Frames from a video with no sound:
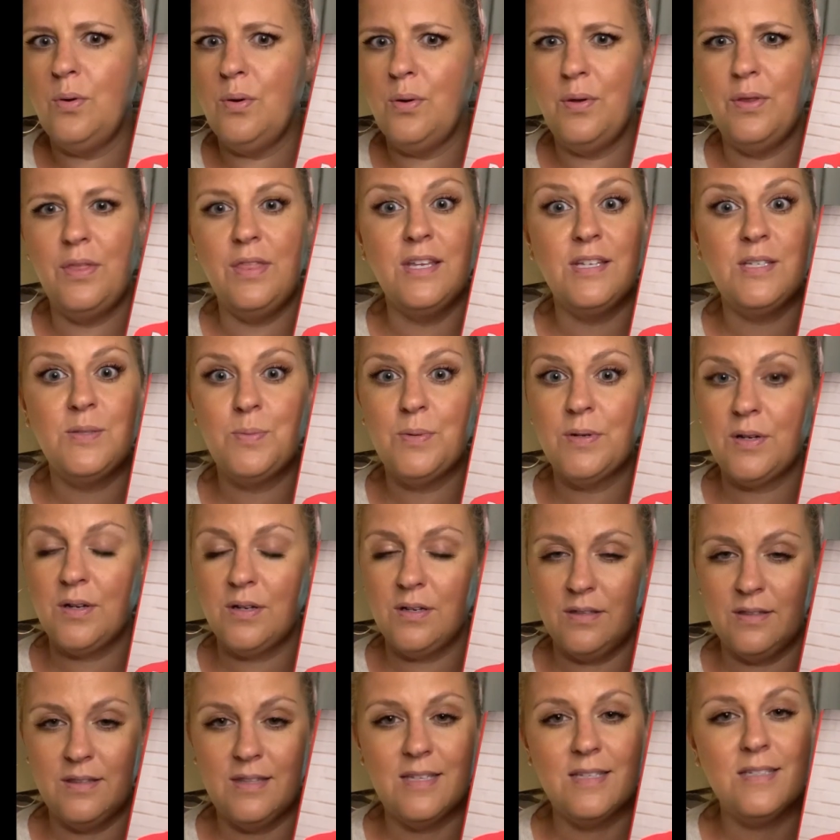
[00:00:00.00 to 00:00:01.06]
This book
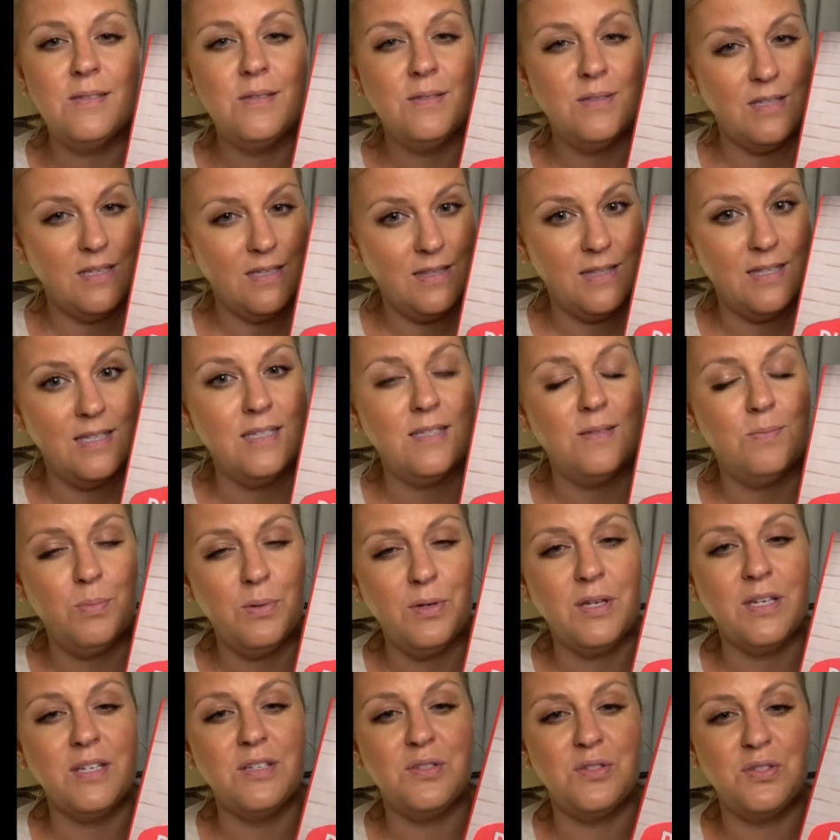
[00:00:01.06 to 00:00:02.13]

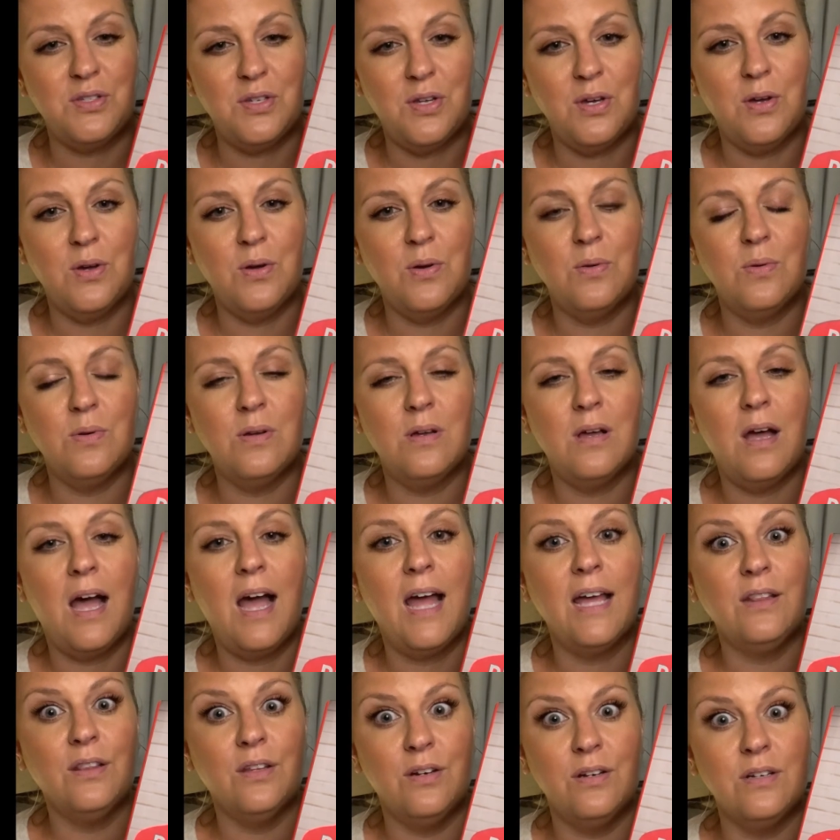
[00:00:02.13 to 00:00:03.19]
is so, I
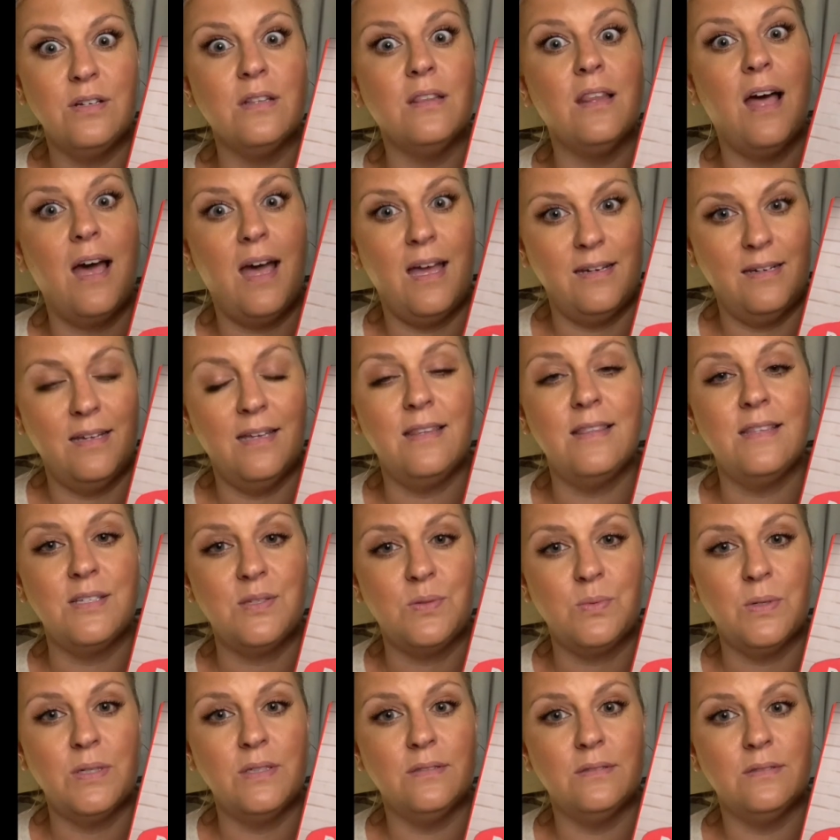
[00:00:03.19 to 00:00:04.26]
learned a lot in this
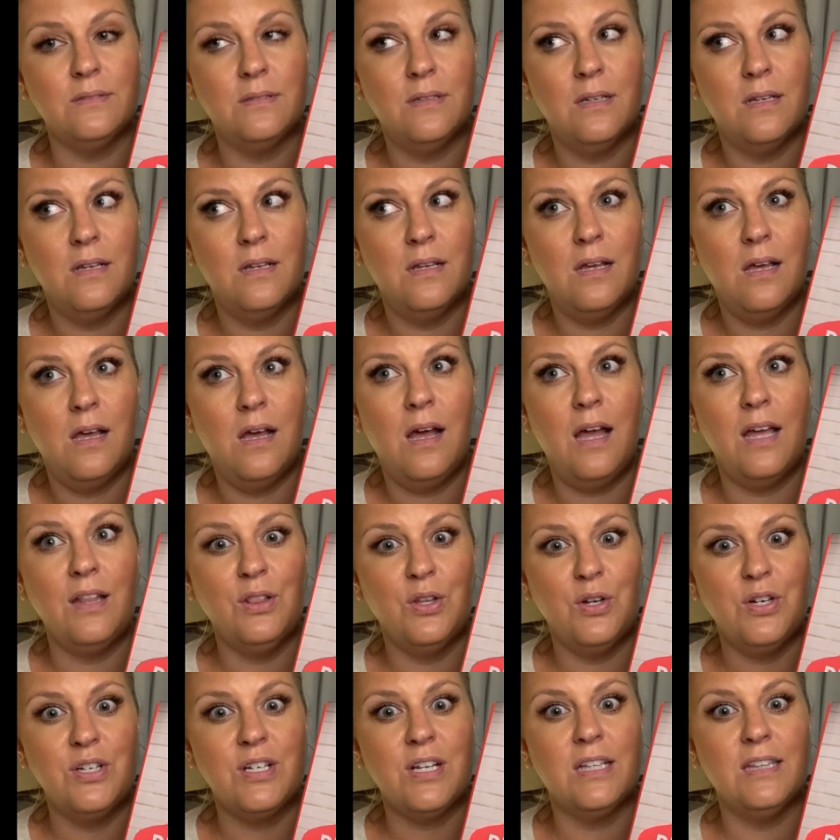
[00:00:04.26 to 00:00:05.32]
one. I
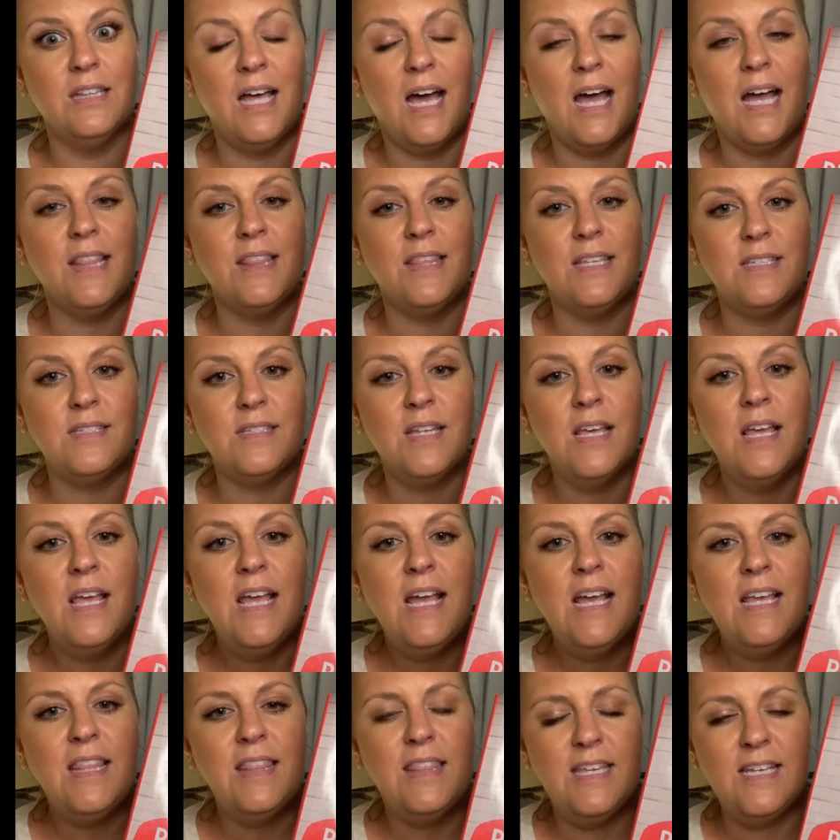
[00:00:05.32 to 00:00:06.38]
learned a lot. This
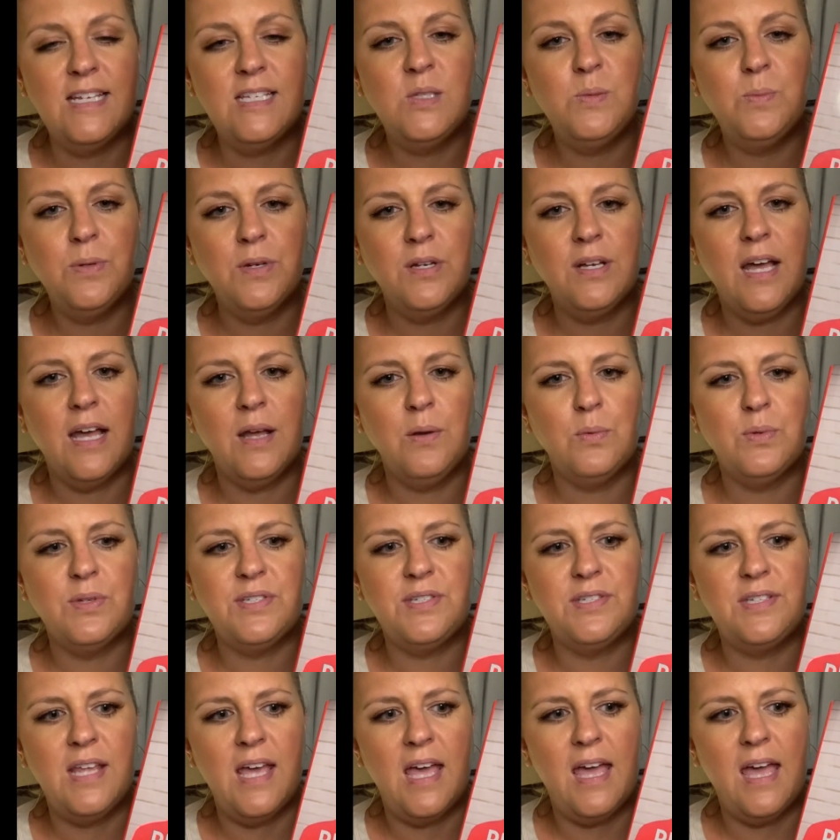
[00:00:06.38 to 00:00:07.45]
book, I will
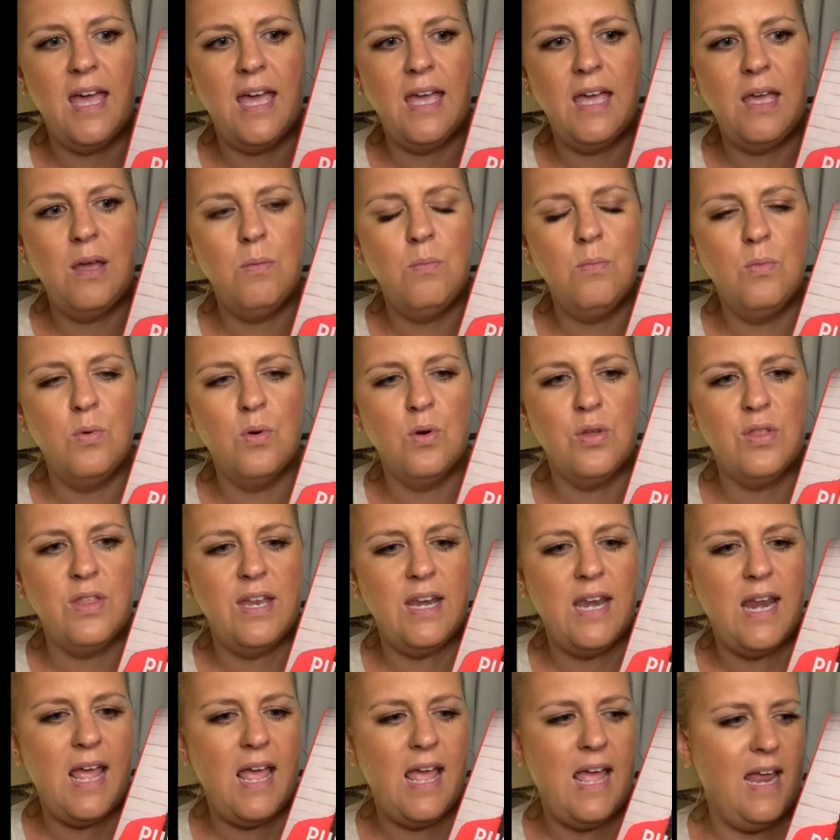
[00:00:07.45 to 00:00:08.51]
say, more
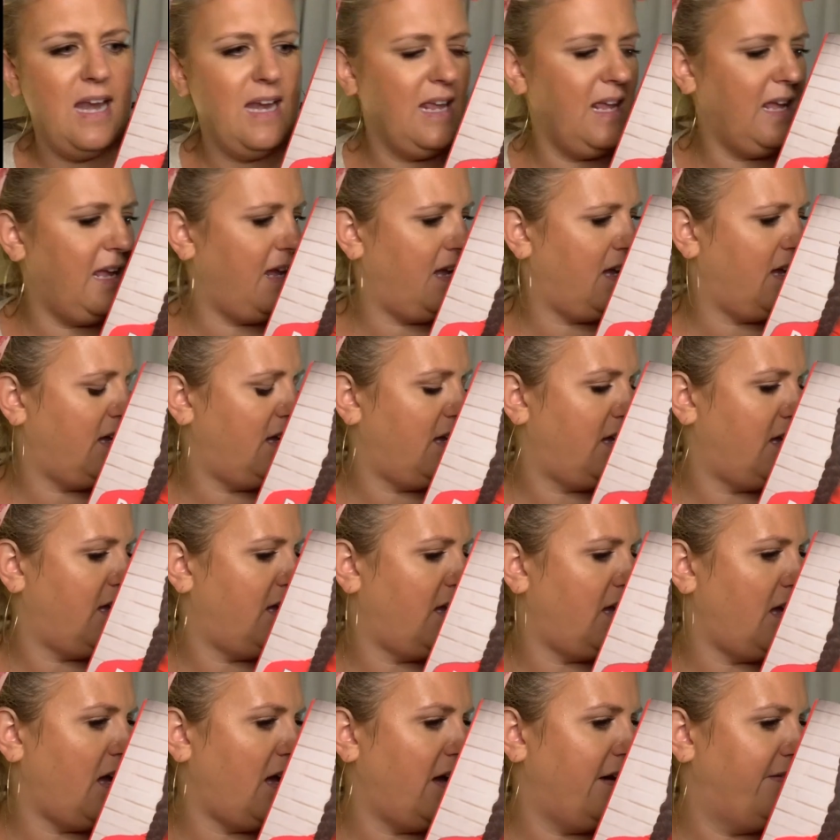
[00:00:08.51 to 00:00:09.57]
than any
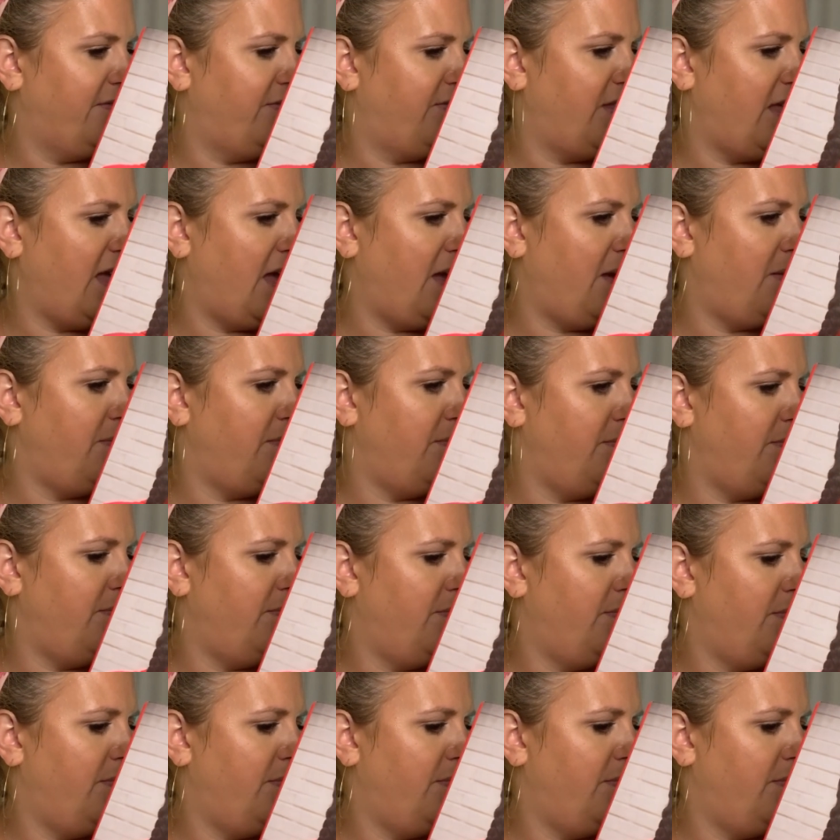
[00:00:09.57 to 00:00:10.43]
of them,